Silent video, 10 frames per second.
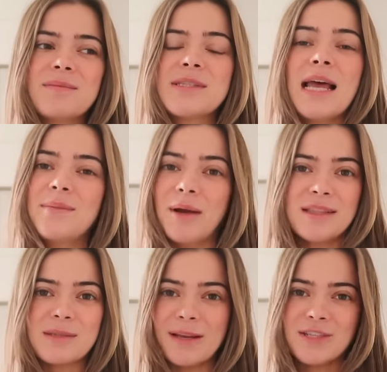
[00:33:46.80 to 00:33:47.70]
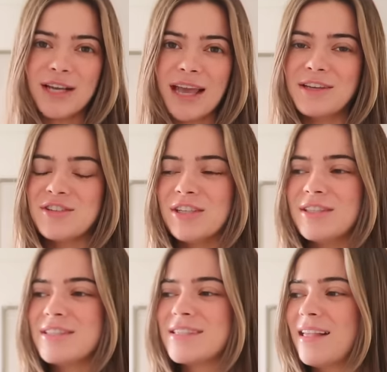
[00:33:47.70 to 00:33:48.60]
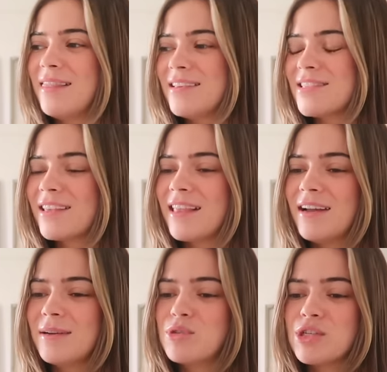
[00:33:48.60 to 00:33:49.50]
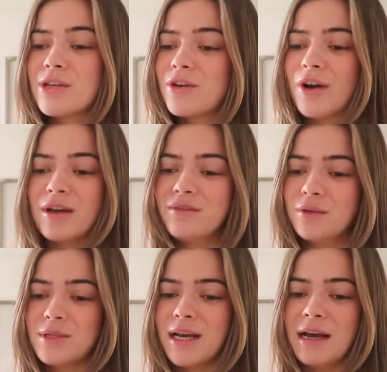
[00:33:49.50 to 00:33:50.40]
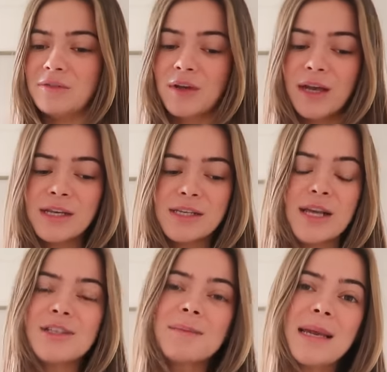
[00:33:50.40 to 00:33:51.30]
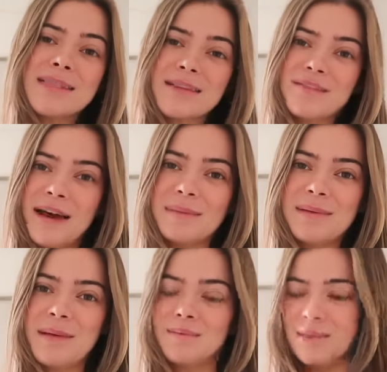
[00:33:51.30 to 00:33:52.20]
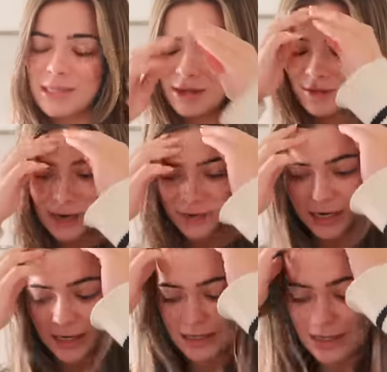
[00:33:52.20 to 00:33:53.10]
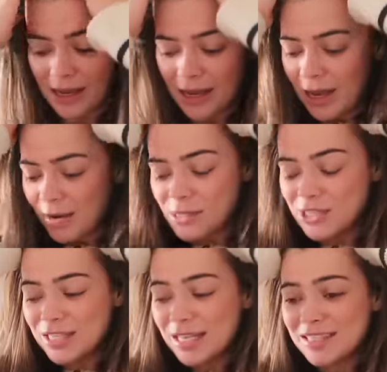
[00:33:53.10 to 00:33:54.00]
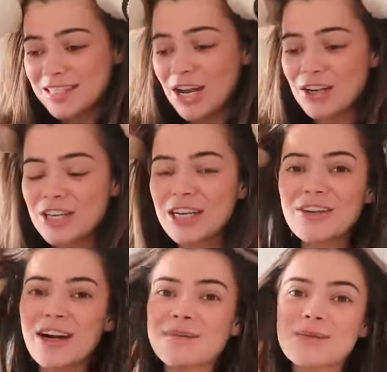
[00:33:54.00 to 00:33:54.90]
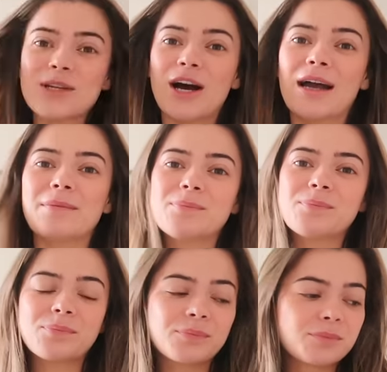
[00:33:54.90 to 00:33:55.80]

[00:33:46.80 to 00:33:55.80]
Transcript: celebrate the special occasions and things like that. And I'm just so grateful to have such amazing family members around us. We just had such an incredible time.